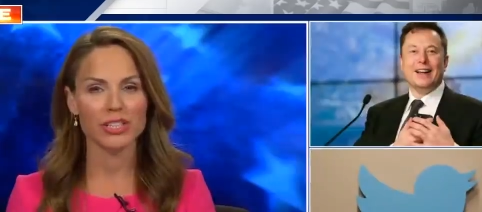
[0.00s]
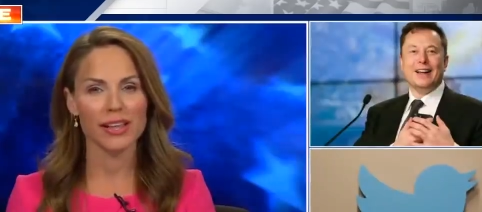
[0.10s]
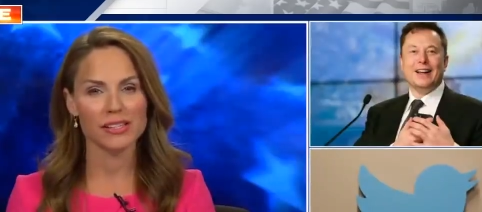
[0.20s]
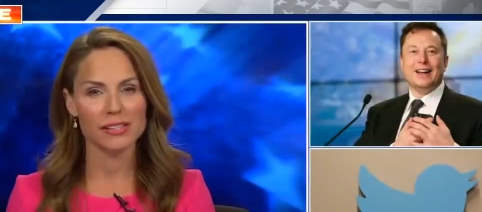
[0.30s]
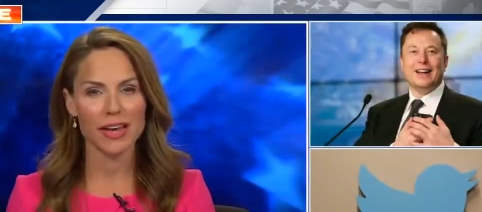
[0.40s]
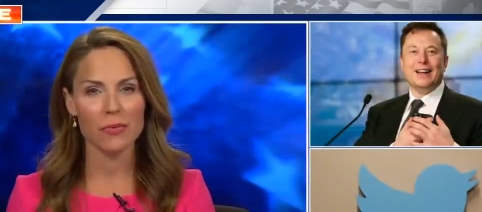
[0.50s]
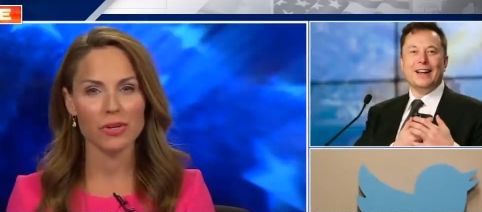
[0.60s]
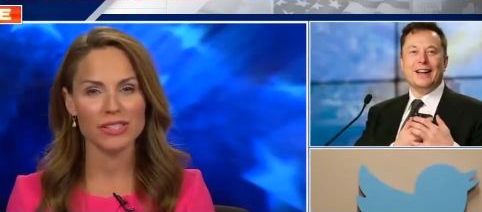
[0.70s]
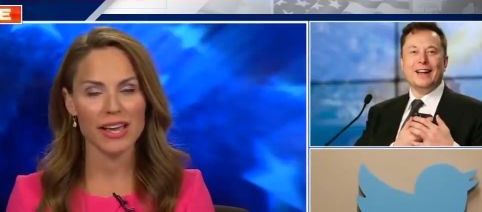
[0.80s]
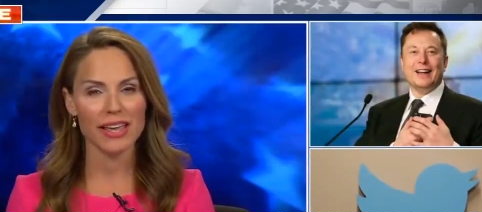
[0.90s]
Speaker 1: last night
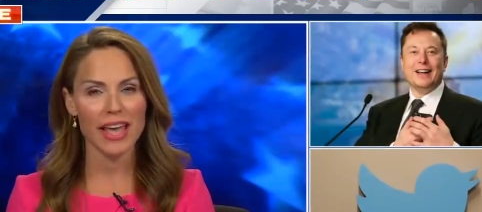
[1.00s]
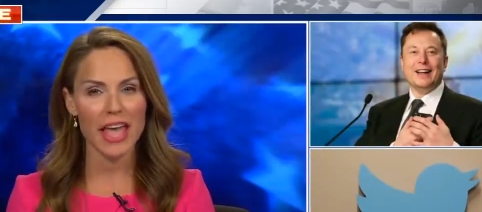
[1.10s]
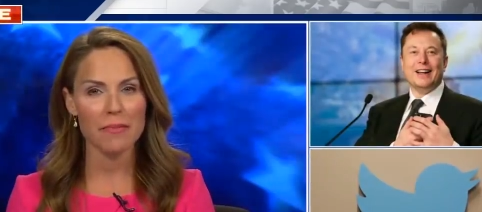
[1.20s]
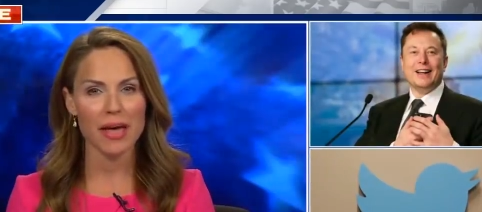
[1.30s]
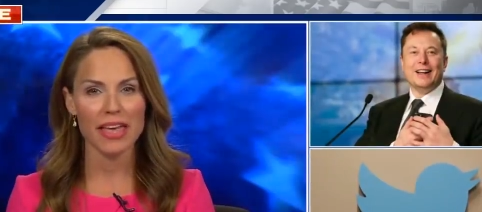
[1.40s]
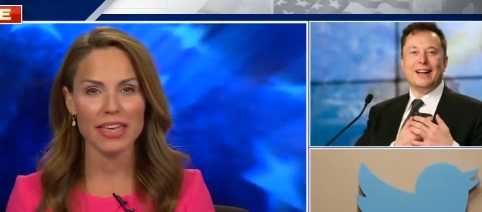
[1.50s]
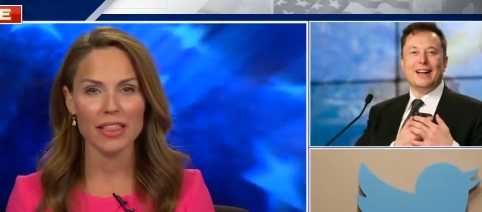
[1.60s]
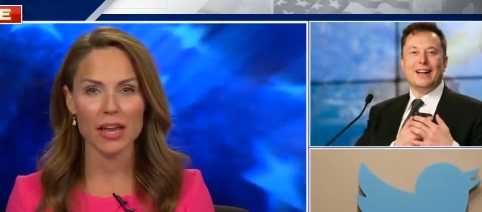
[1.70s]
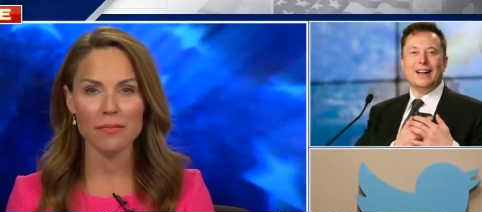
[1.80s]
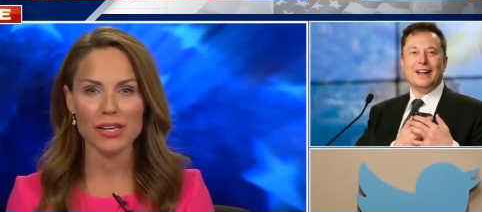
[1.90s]
while taking aim at
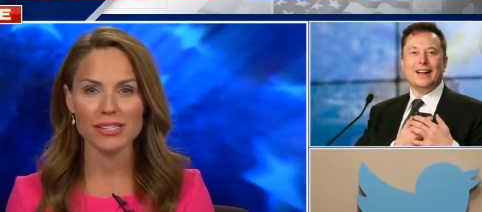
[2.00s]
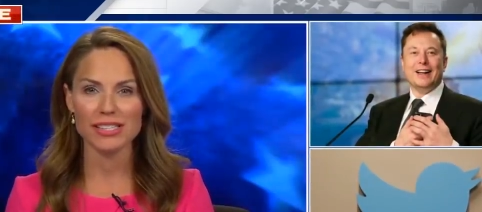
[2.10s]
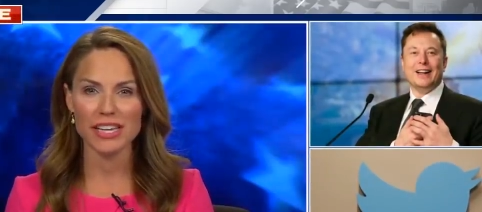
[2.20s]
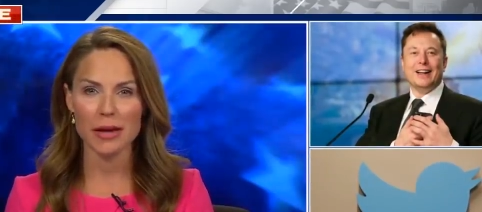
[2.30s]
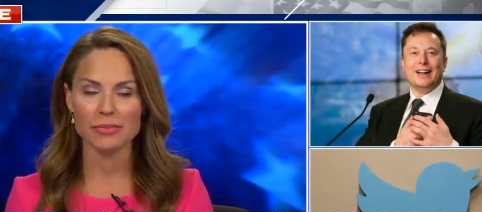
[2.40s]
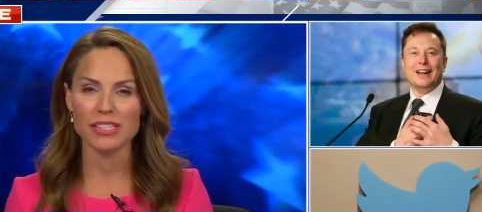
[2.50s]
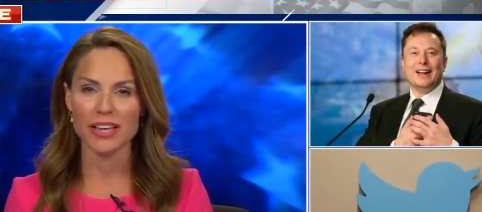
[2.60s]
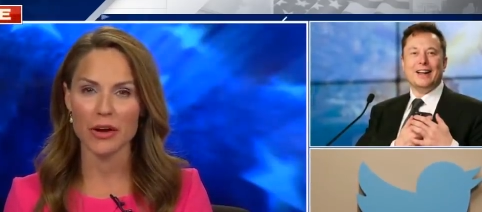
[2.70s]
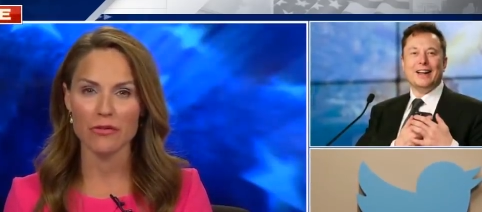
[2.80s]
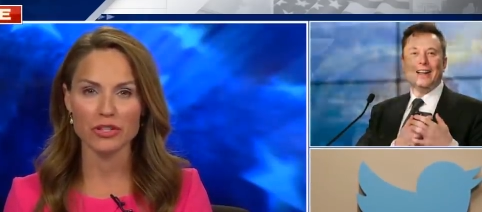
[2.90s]
Elon Musk's attempt to
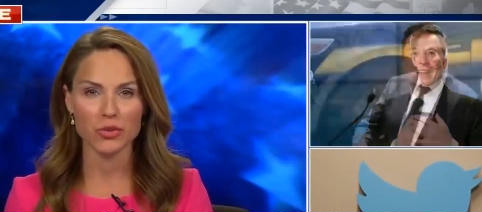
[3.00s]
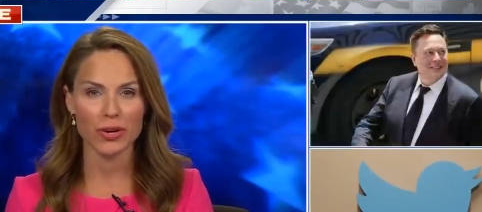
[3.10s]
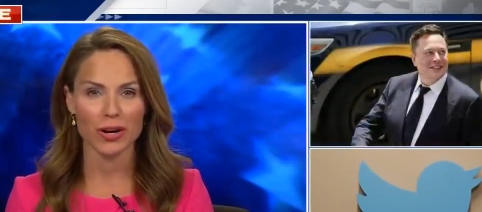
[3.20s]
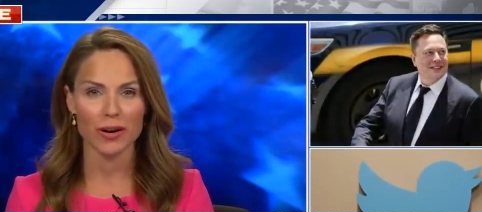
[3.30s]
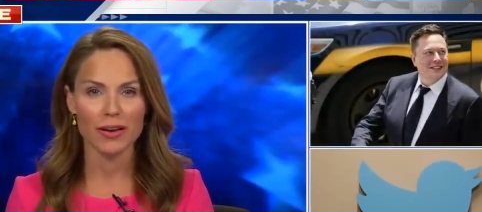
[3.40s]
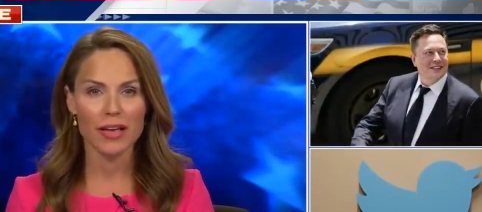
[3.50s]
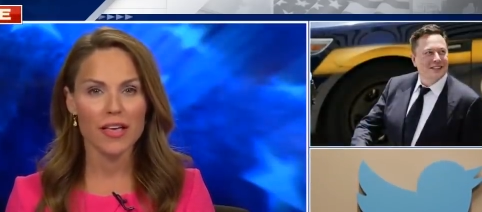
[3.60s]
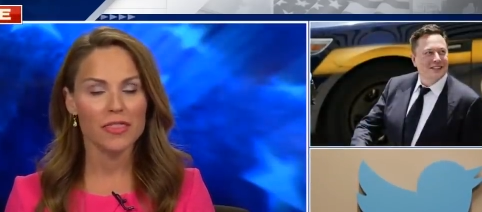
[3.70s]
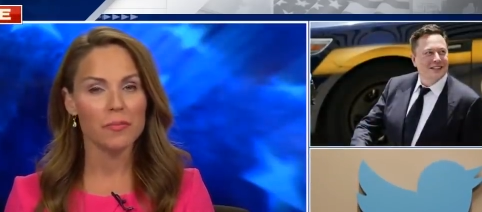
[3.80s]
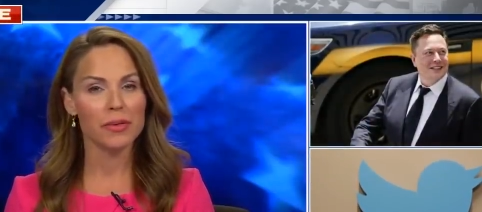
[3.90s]
take over Twitter.
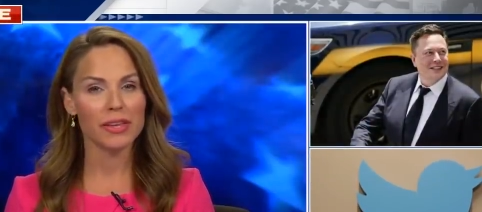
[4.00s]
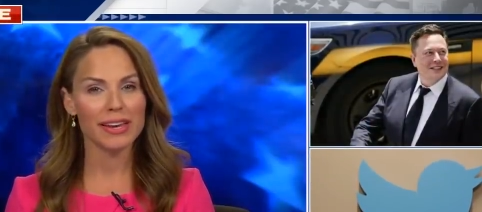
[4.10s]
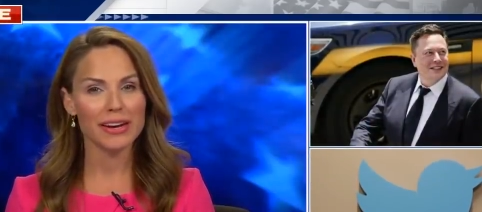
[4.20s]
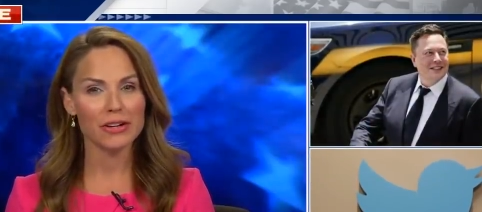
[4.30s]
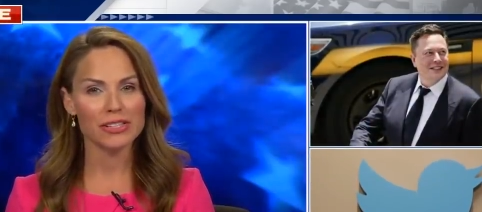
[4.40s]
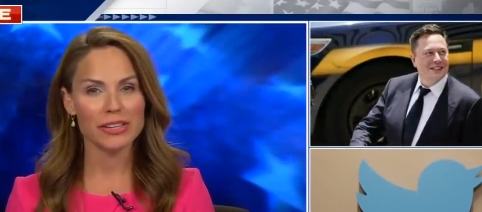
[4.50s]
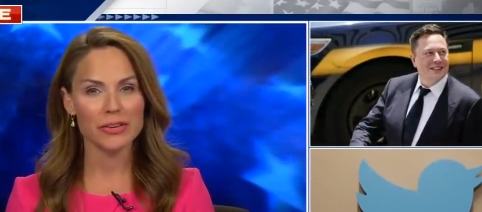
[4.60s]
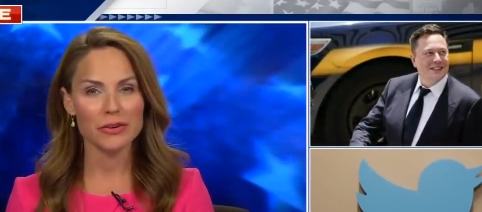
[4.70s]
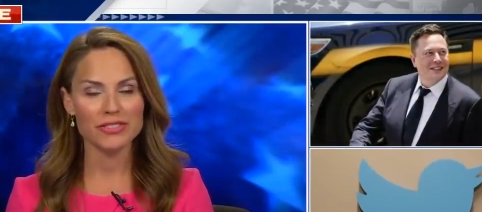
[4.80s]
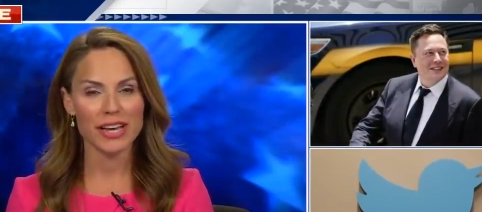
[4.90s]
The billionaire
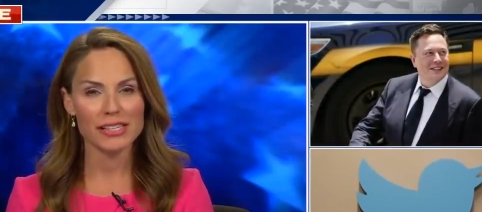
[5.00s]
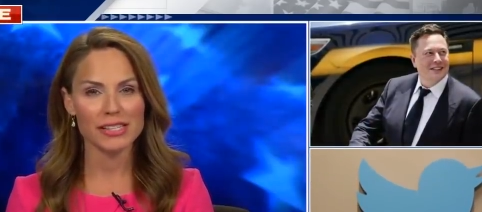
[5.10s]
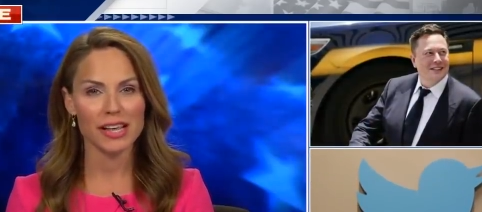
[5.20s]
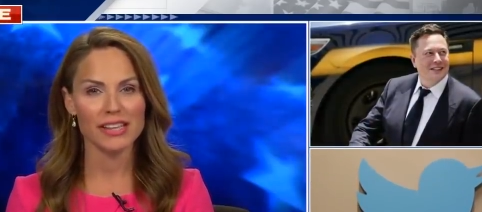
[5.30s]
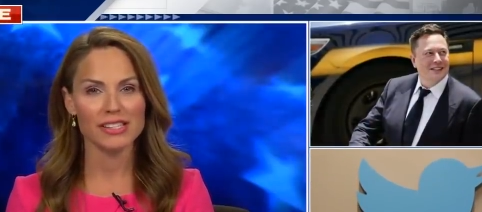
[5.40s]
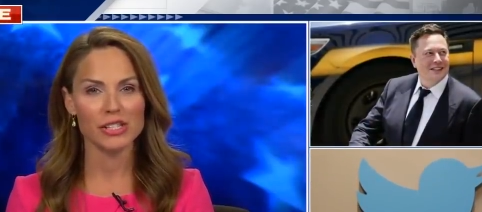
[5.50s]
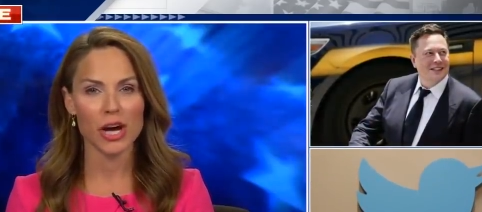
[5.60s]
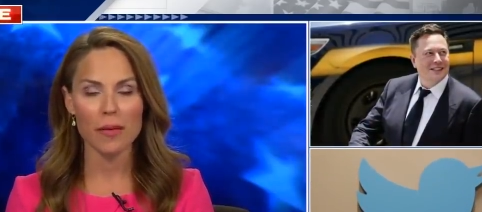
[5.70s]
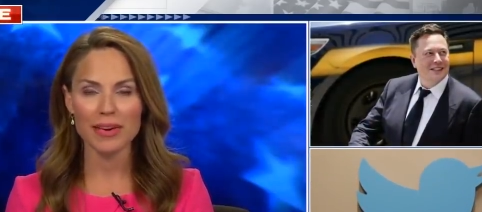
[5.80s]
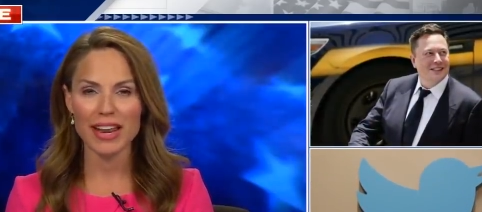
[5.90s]
C E O of Tesla is
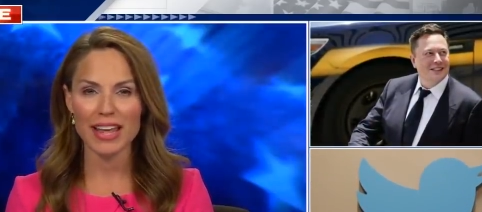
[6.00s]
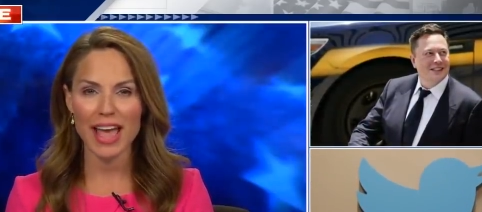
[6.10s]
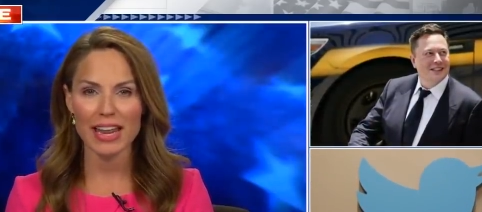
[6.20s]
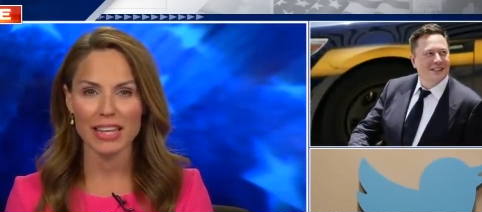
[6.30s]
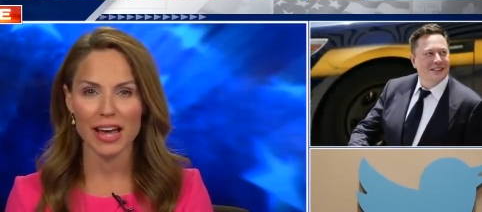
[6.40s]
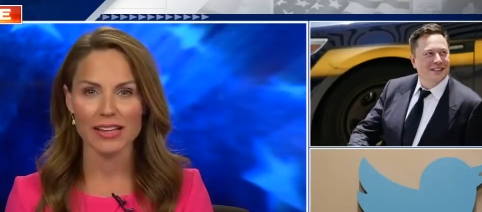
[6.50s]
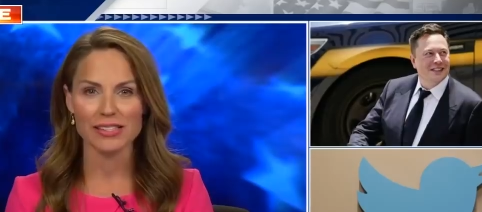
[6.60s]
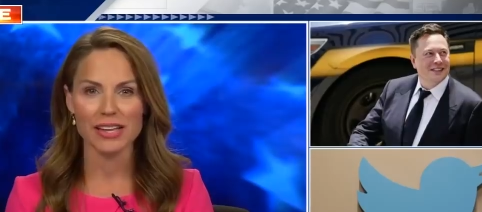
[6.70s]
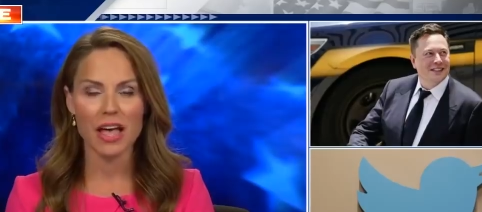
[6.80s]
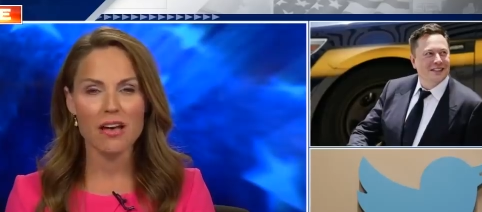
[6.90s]
dominating
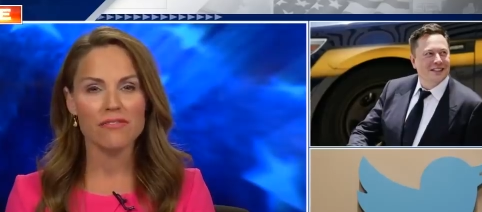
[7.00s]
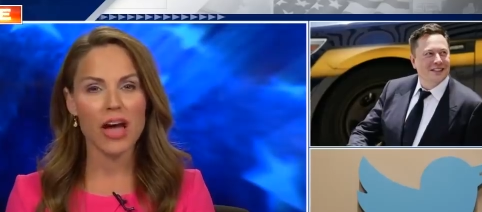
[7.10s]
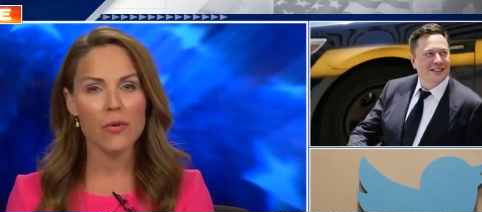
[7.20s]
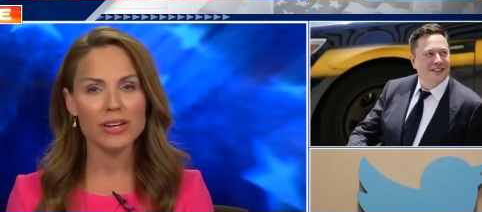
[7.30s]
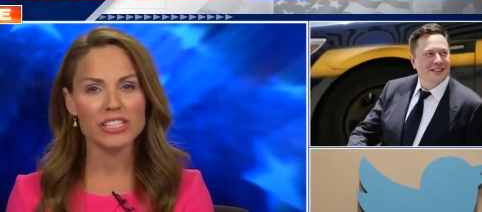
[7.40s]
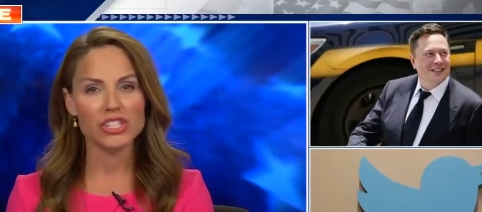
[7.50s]
headlines, vowing to